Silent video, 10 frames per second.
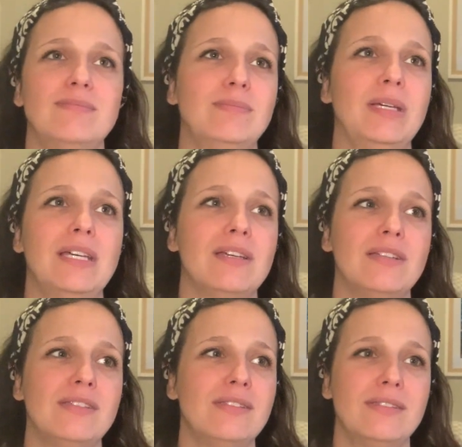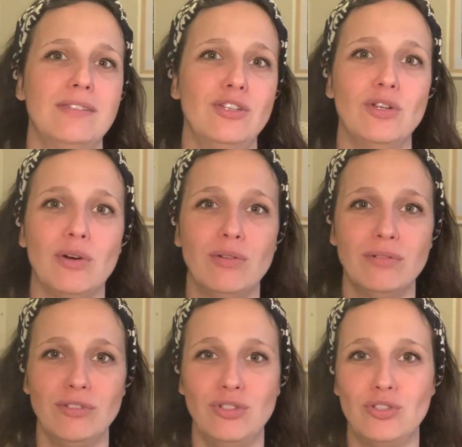because, you know,
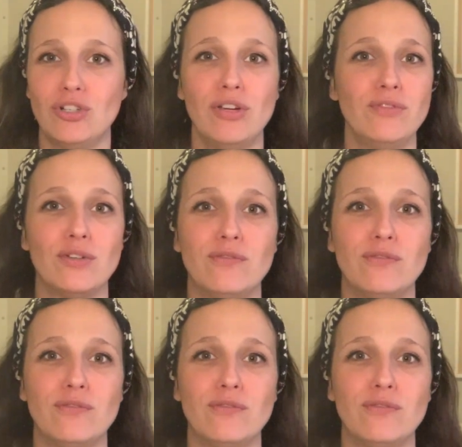you turn off your